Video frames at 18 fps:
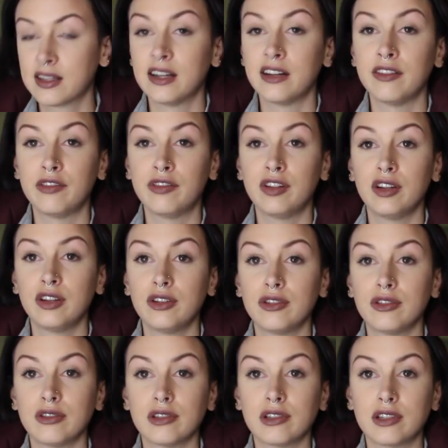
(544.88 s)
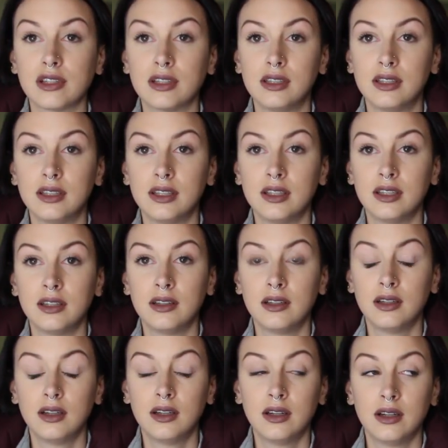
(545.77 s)
confused.
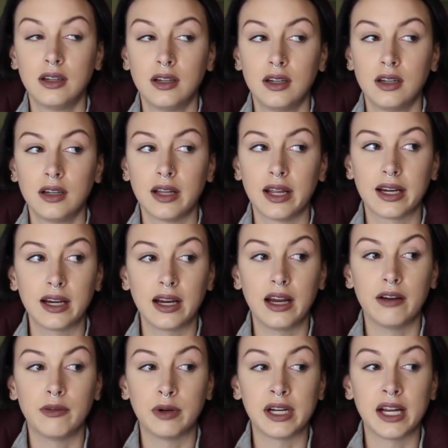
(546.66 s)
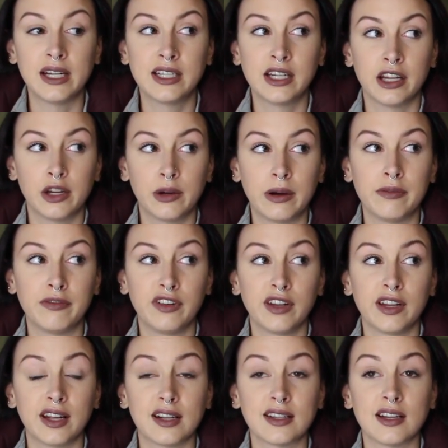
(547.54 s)
Like, when I tell you I'm
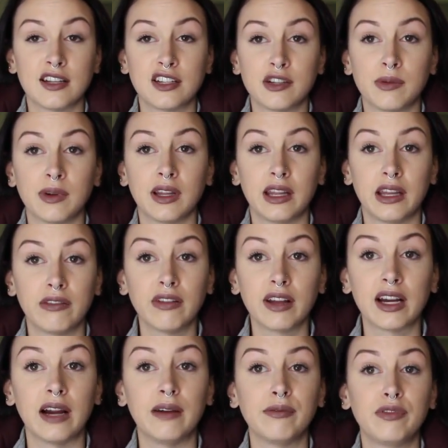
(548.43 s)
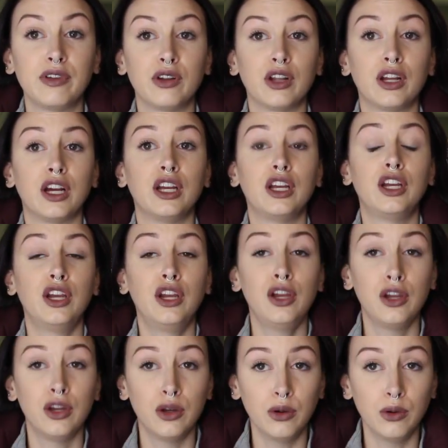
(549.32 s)
feeling a sense of relief, like, I'm feeling a
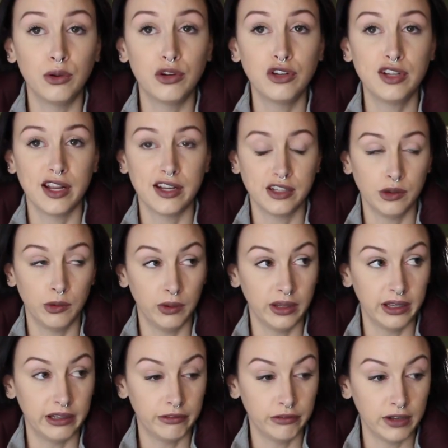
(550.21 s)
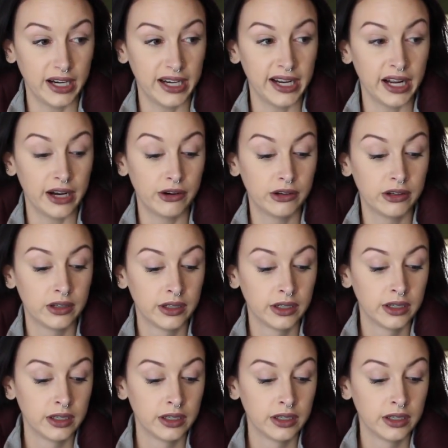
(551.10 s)
huge sense of relief right now.